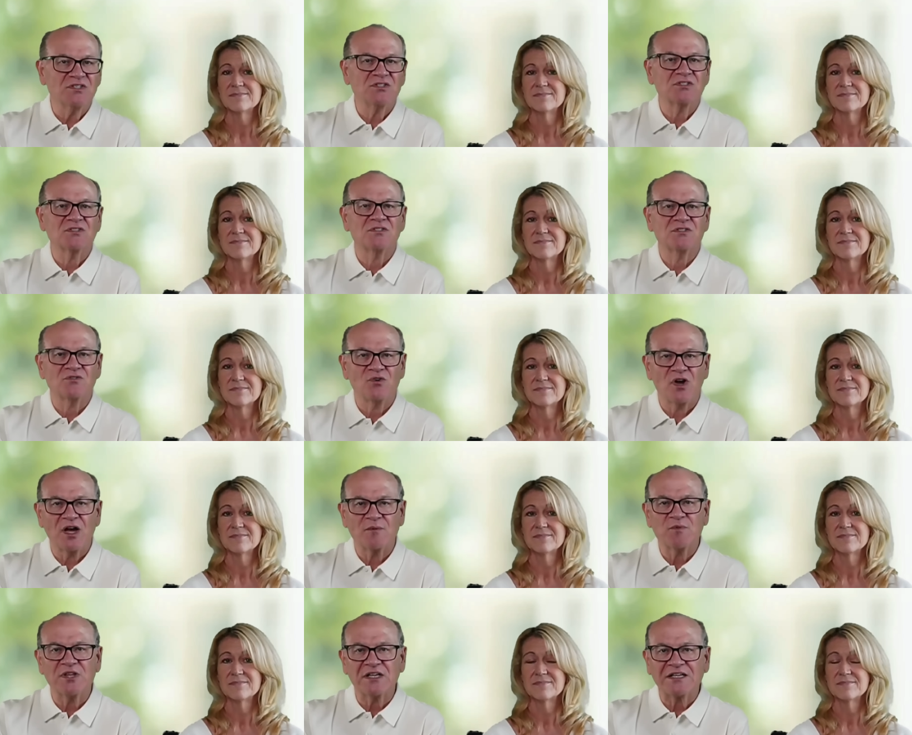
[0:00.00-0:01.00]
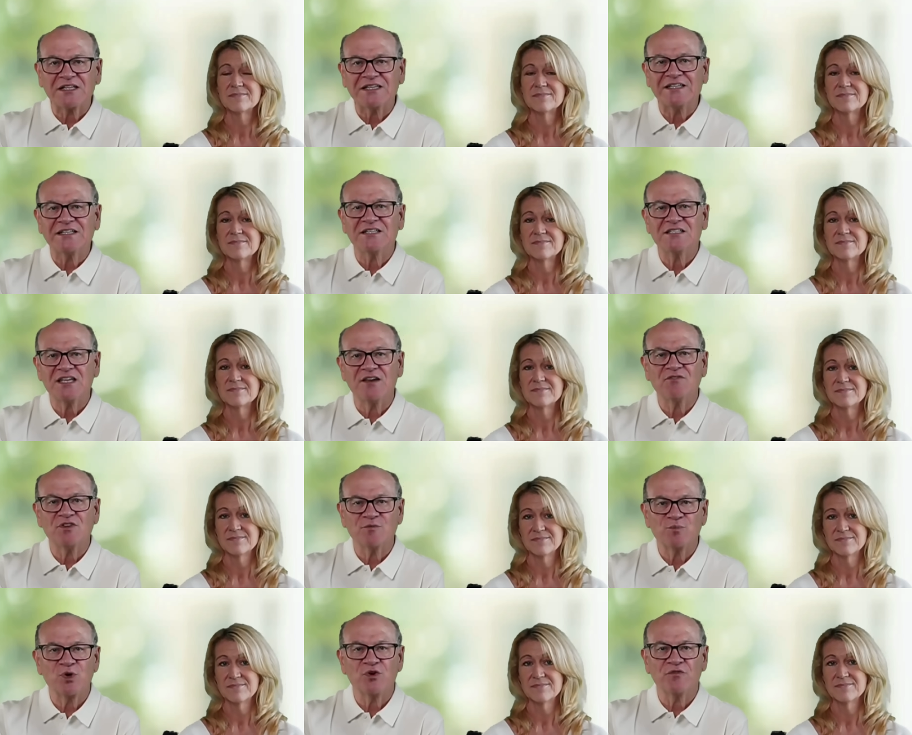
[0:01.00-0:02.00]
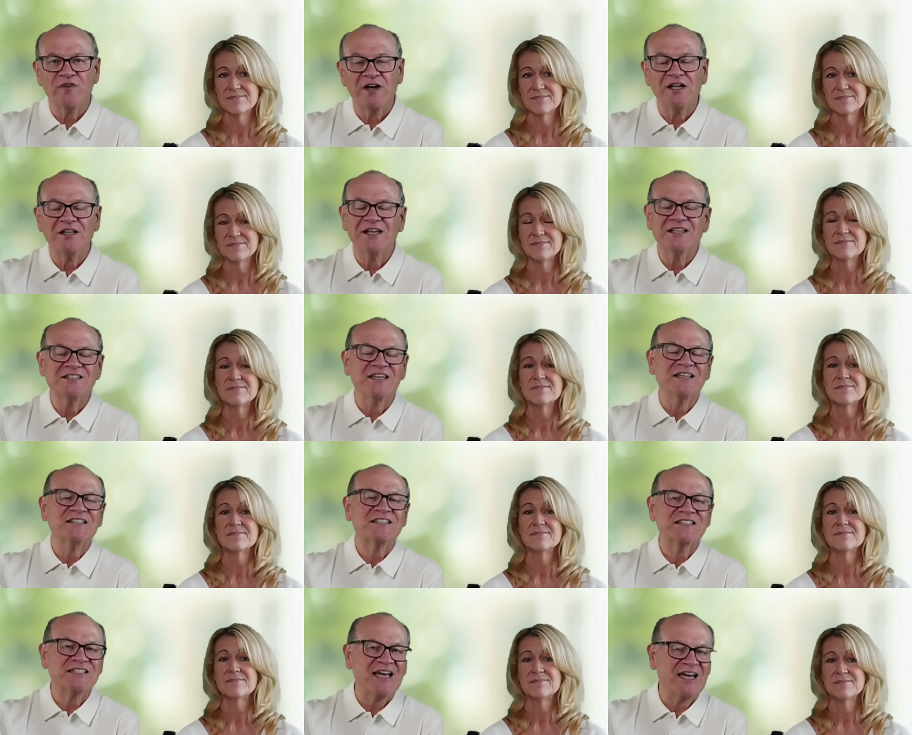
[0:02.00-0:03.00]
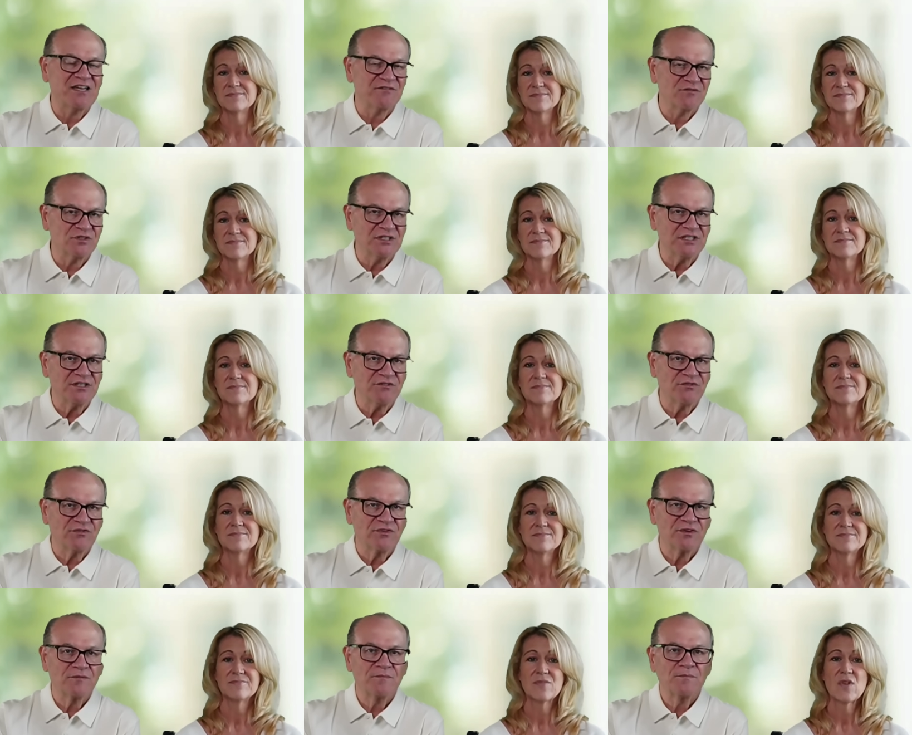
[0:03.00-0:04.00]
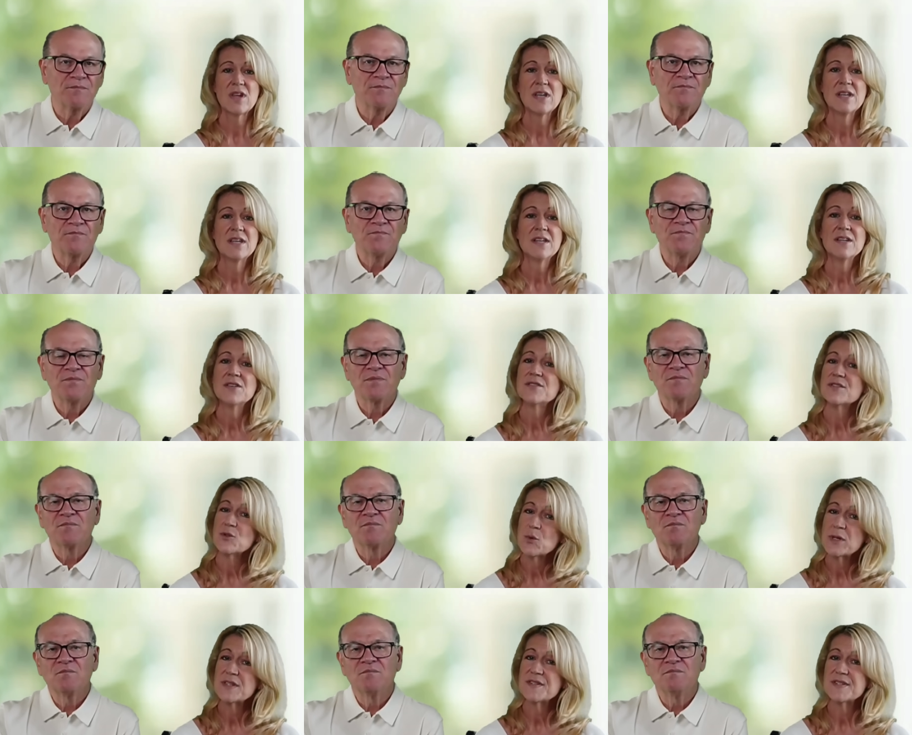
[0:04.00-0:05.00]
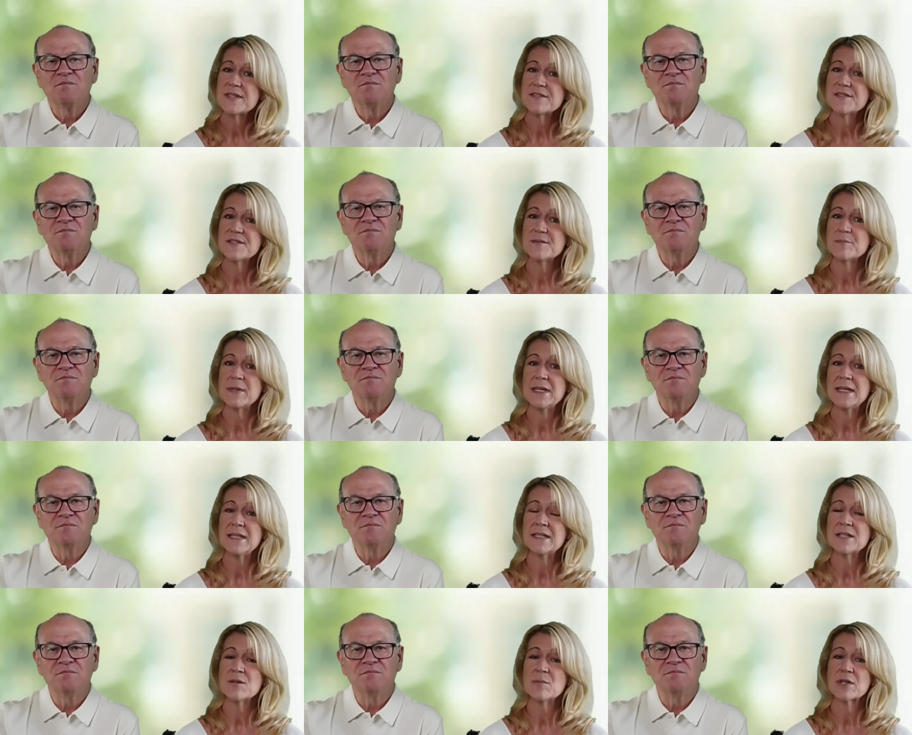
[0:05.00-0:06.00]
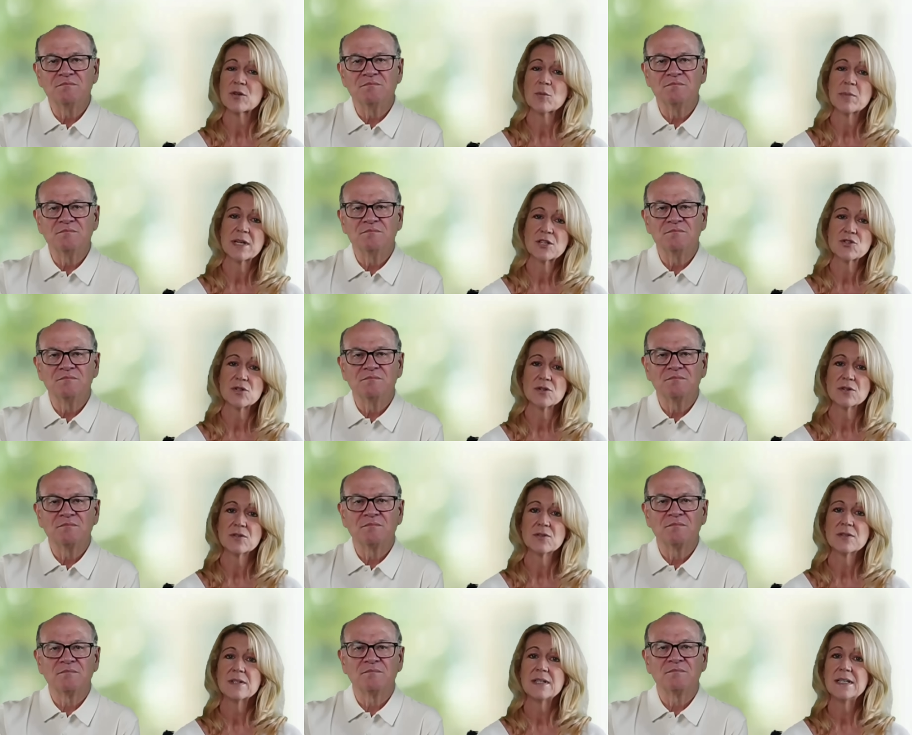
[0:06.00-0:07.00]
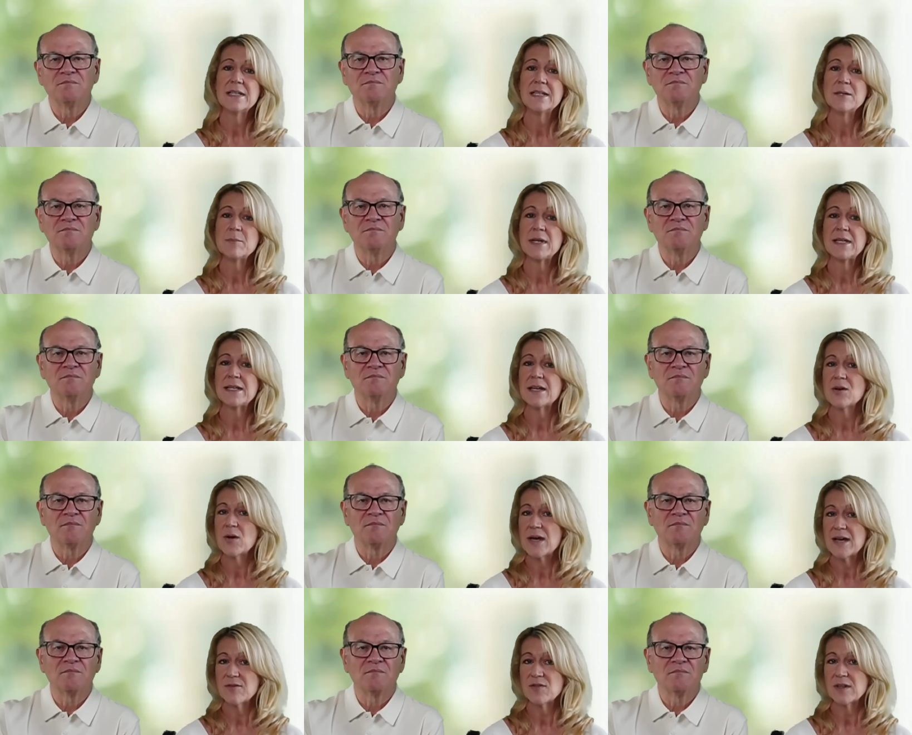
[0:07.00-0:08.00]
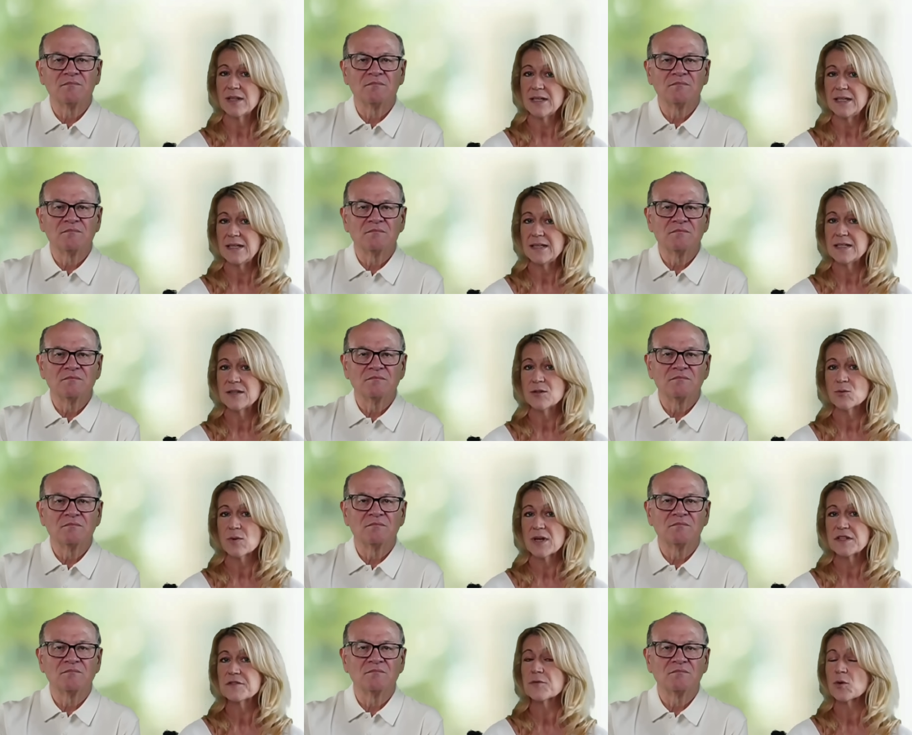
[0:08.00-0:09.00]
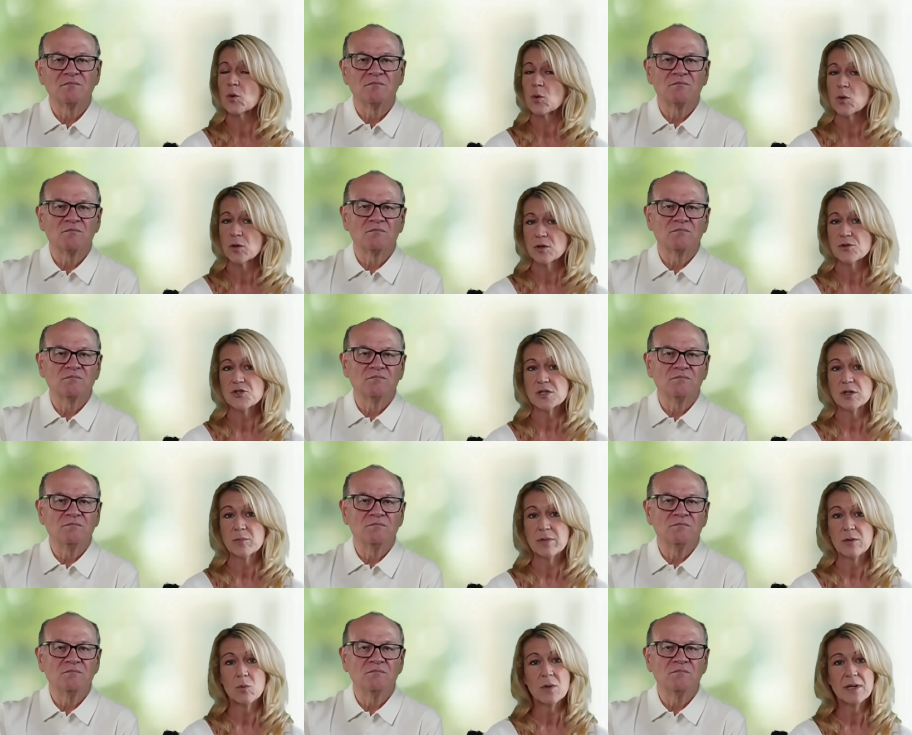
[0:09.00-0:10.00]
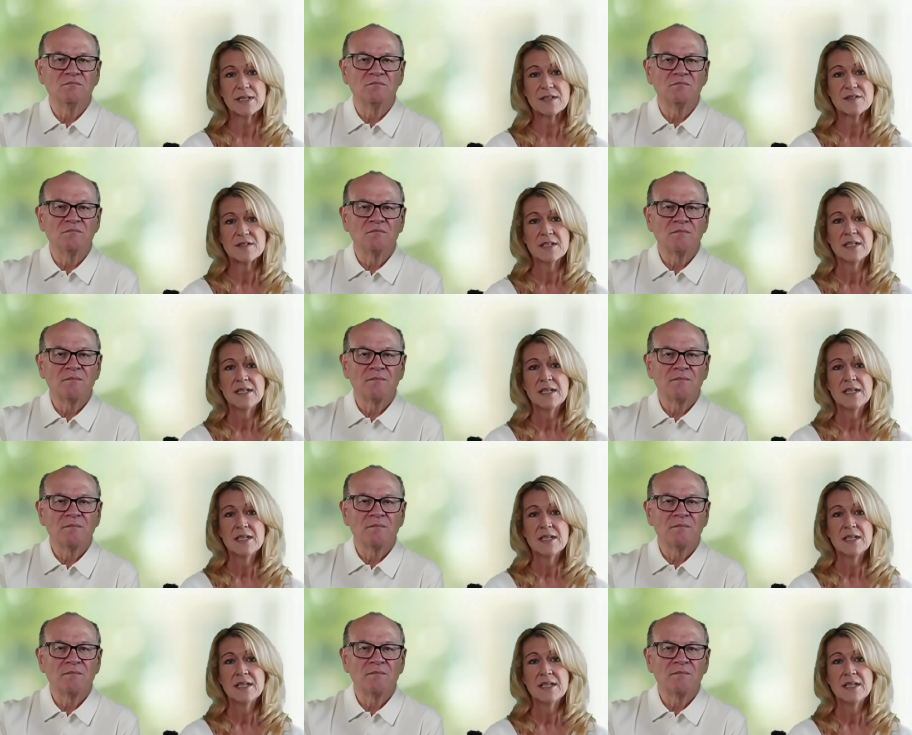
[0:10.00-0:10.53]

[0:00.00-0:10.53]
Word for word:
Speaker 1: described the clean safety profile as a sigh of relief.
Speaker 2: So what does this mean in the bigger picture? Lilly may now have the lead in the race for oral GLP-1s,